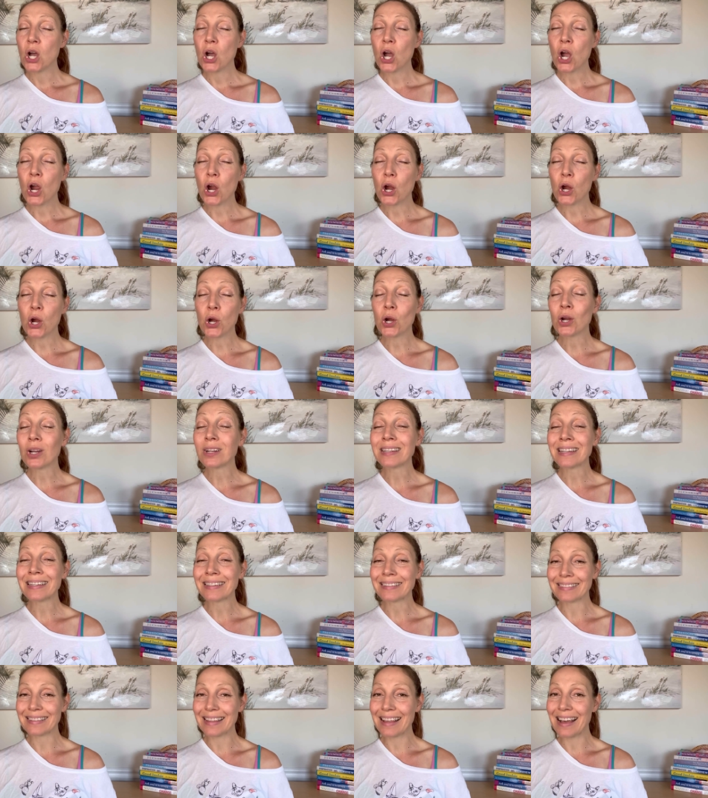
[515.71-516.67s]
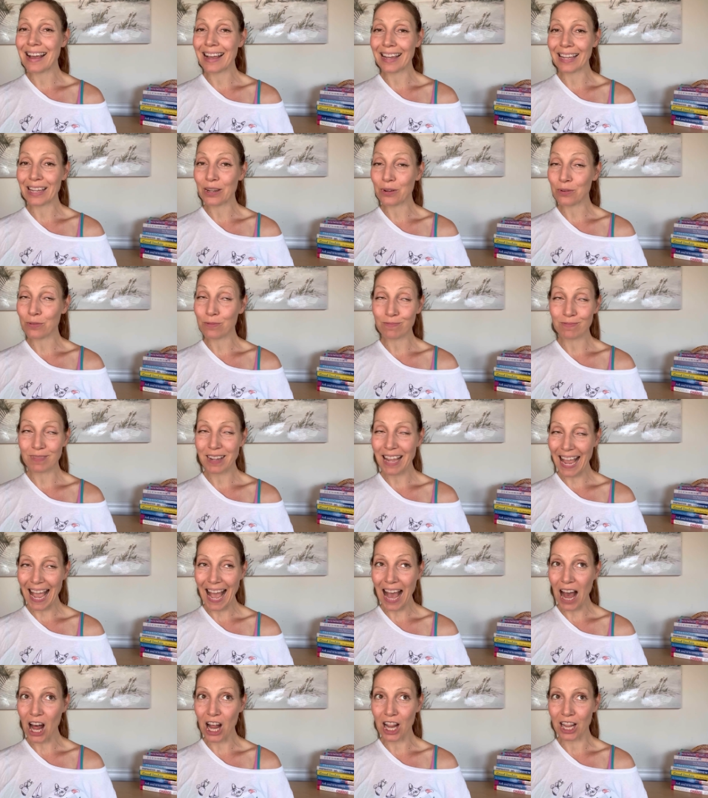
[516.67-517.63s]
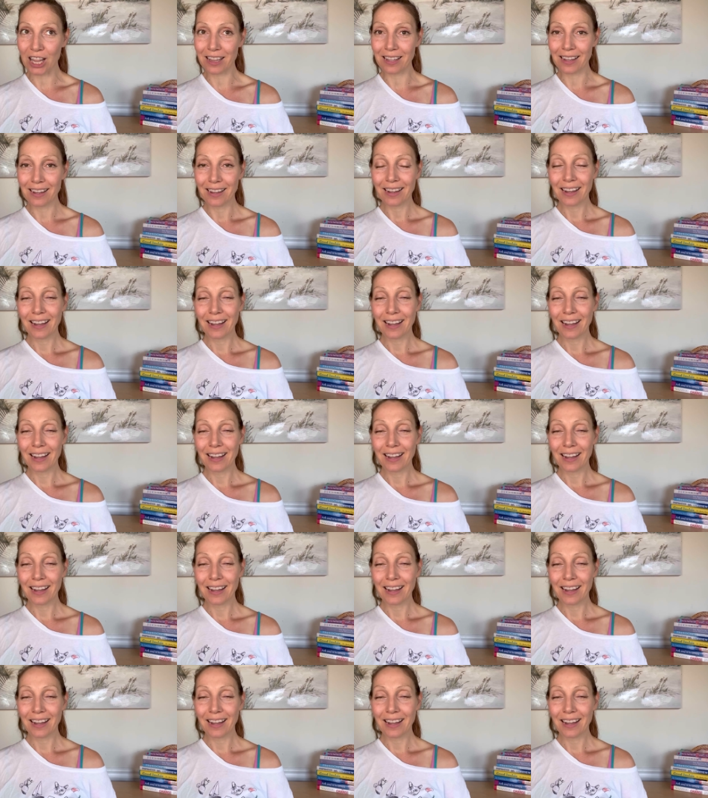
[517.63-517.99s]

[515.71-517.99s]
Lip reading: hurting like hell,